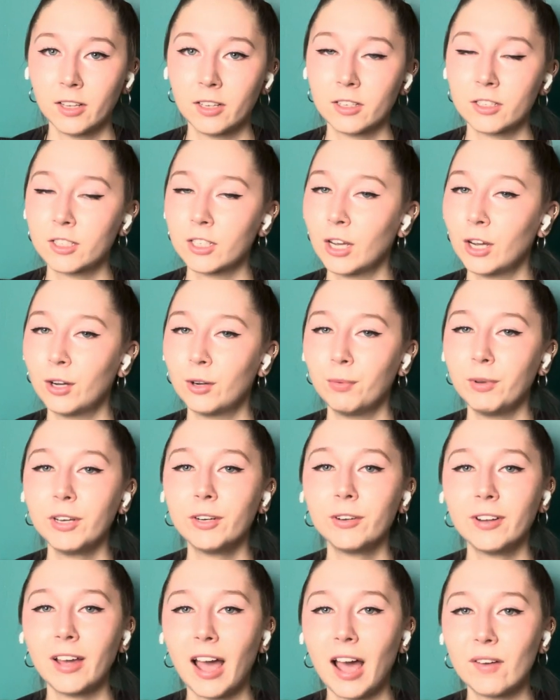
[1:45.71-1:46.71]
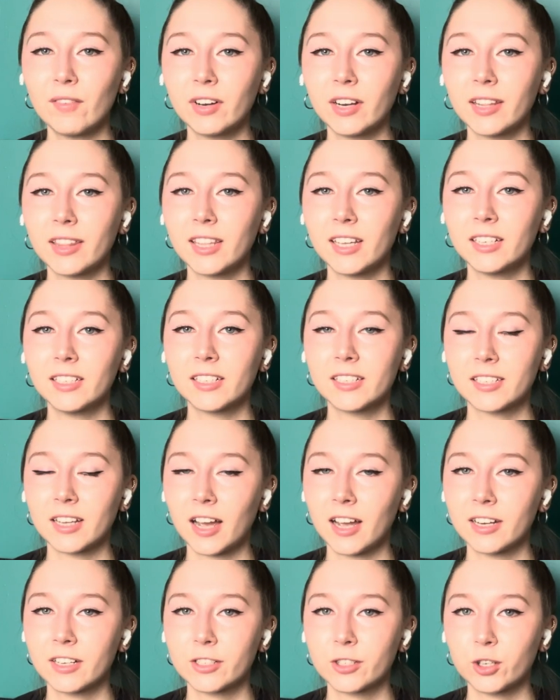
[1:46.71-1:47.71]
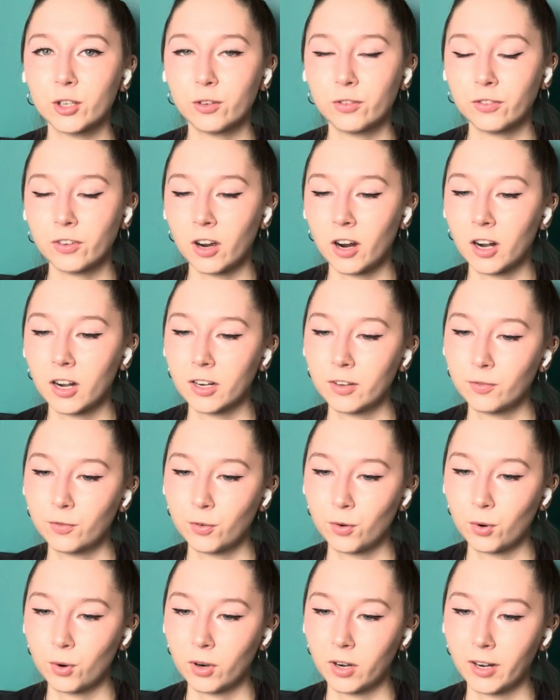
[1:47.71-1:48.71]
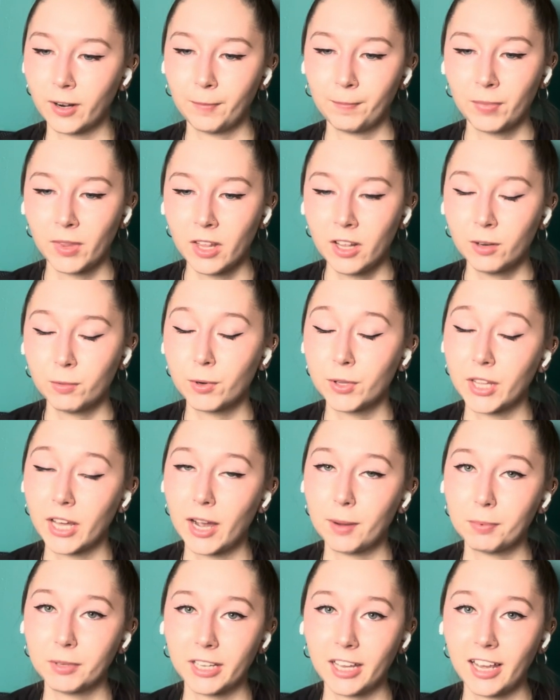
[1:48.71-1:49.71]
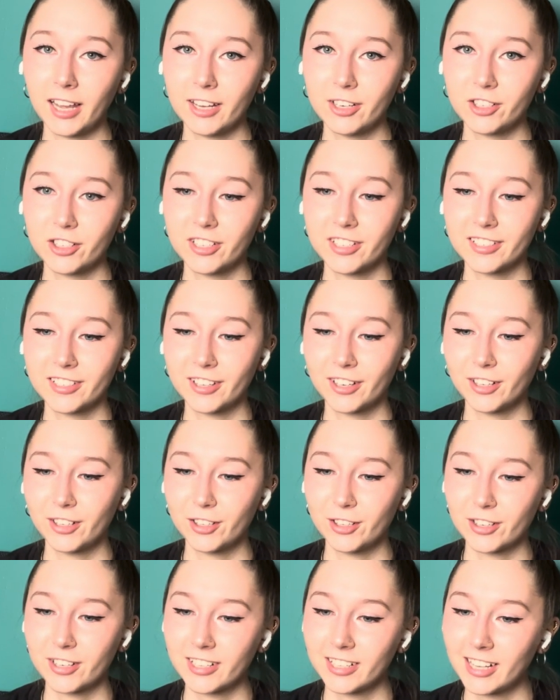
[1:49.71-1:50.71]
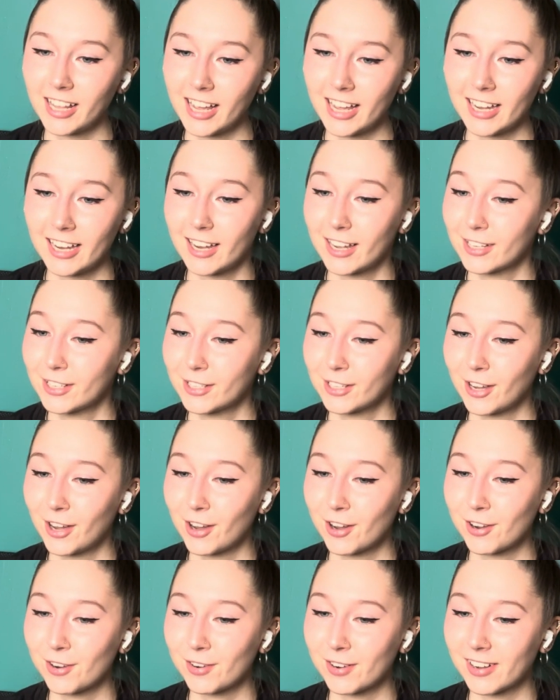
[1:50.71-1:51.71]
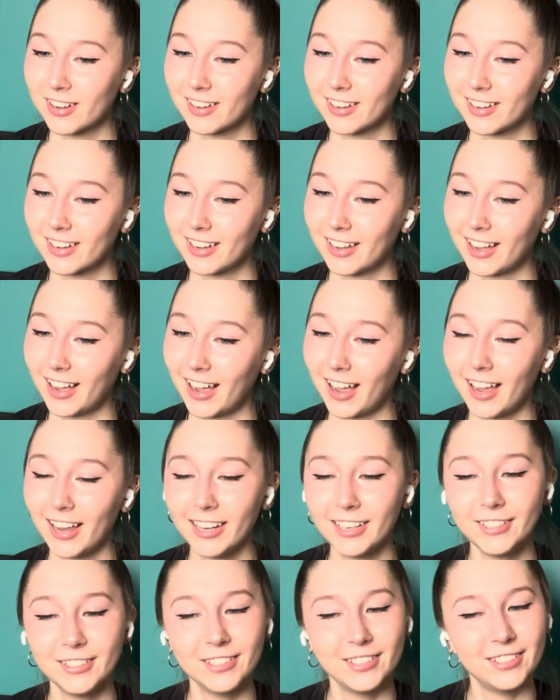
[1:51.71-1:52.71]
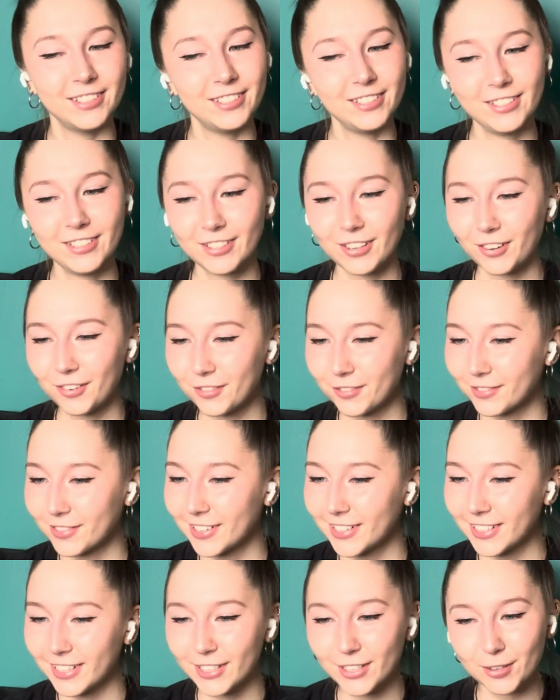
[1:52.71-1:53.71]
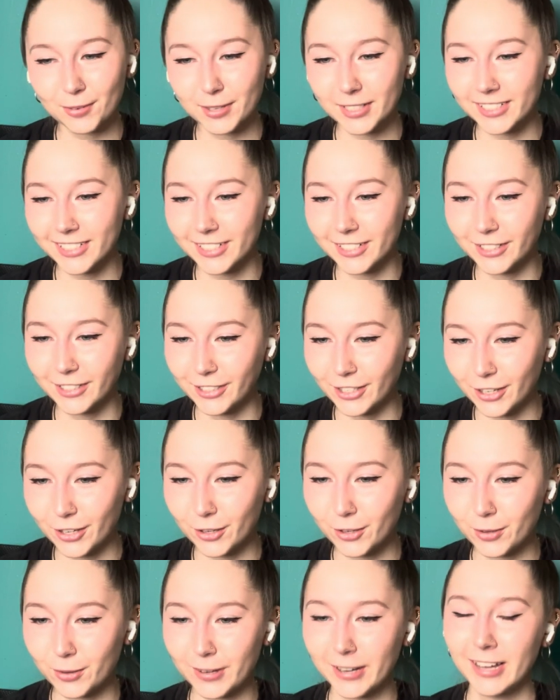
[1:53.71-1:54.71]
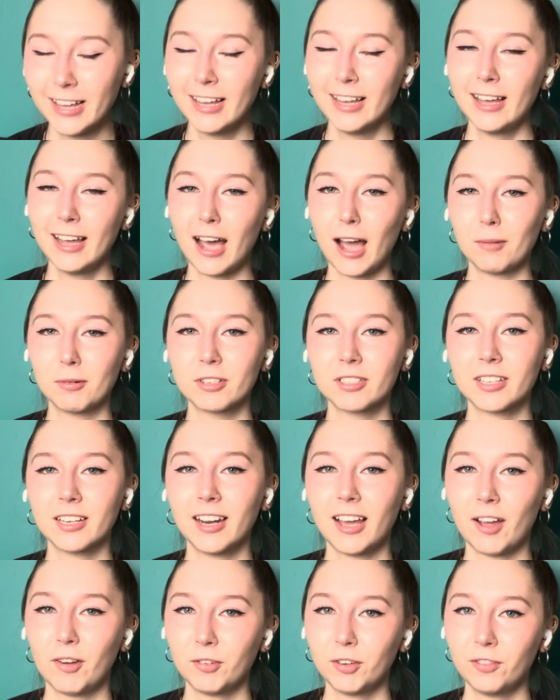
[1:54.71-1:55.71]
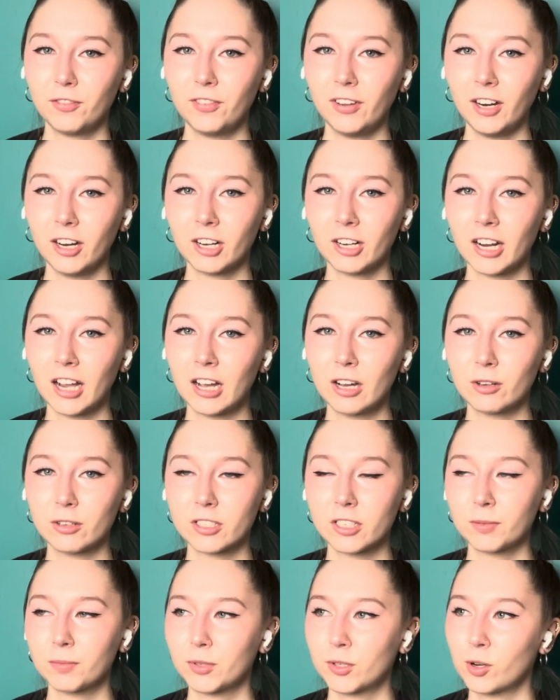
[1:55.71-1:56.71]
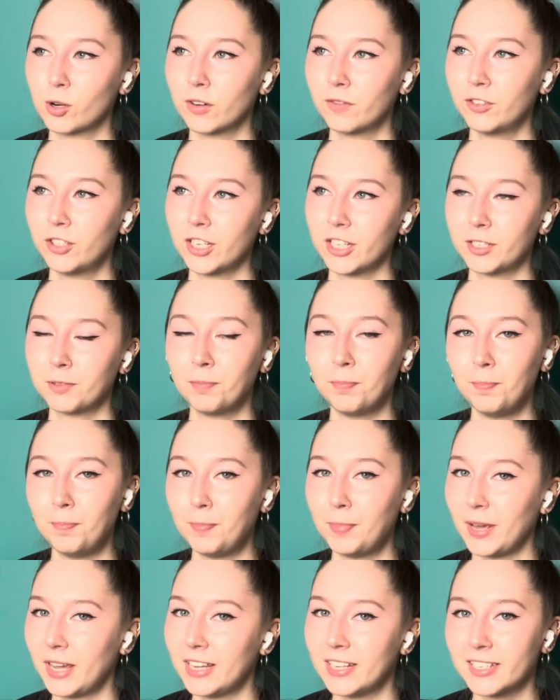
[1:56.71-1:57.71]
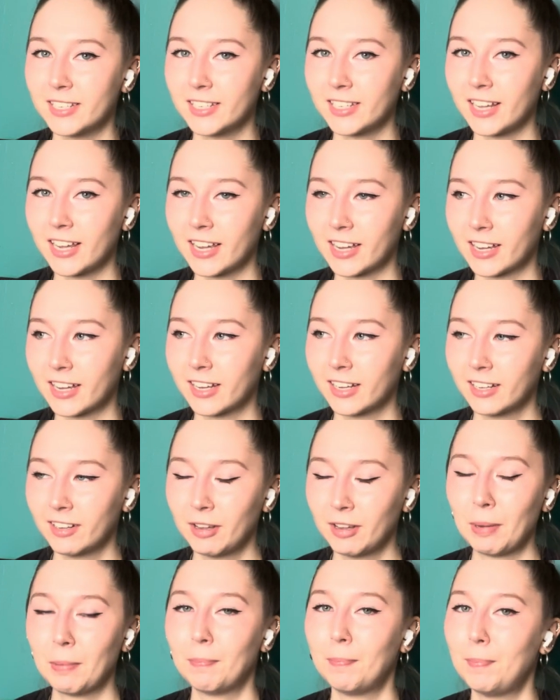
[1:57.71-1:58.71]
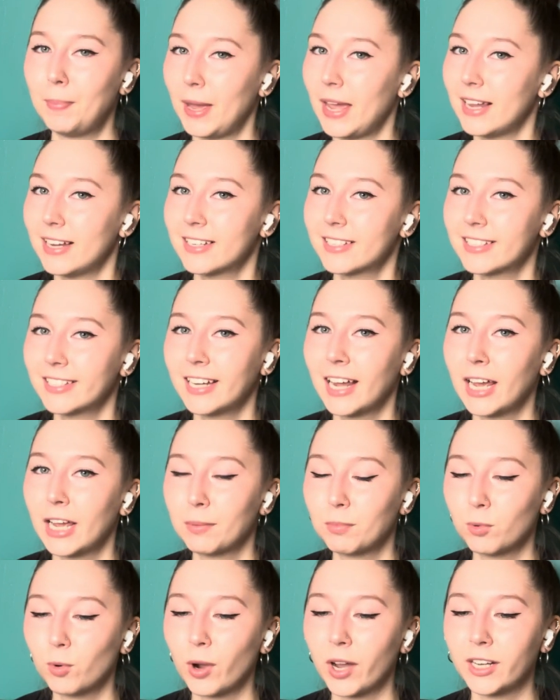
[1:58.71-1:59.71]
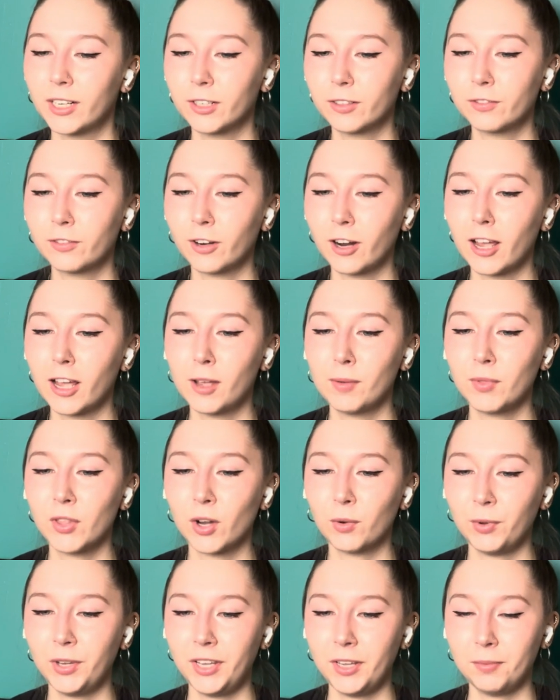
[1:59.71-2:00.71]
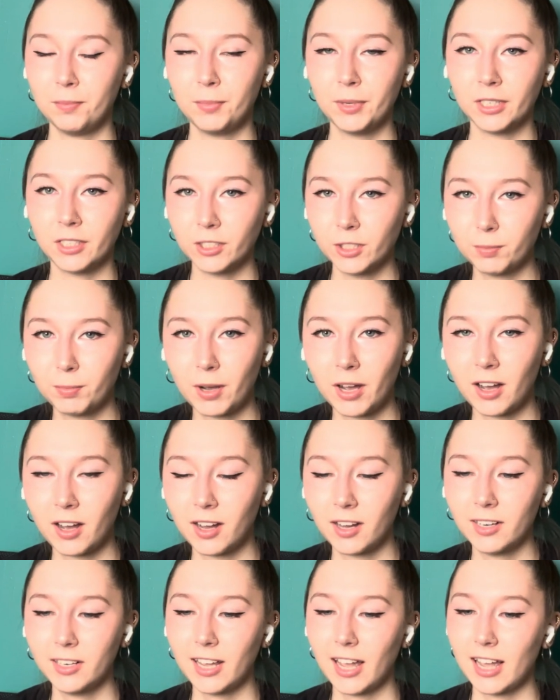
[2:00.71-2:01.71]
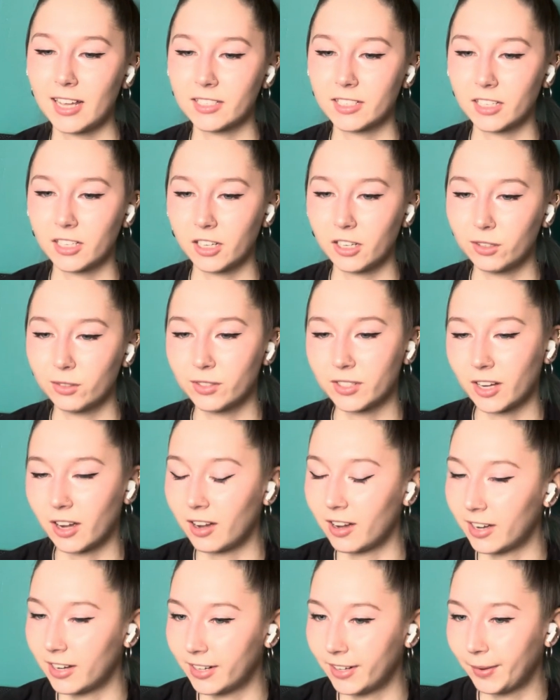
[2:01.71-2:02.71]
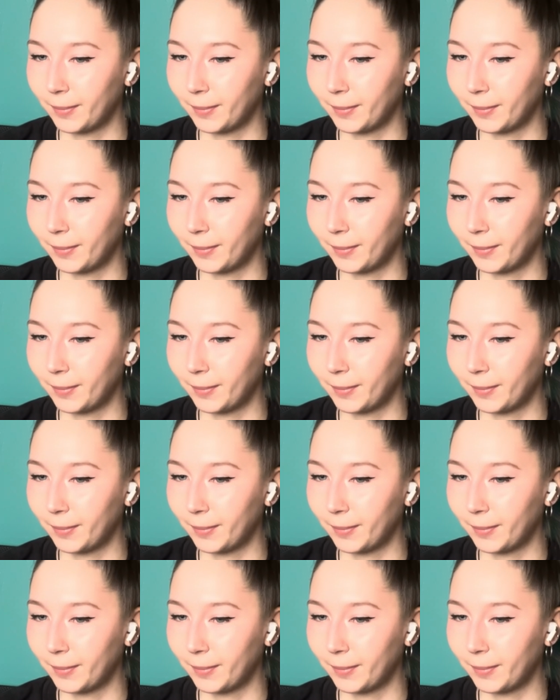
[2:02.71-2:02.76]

So we don't have anything designed so far for what the application is gonna look like. So I don't really know what to do. I'm just gonna have to figure out some sort of just basic base type wireframe that we can build upon as it goes on.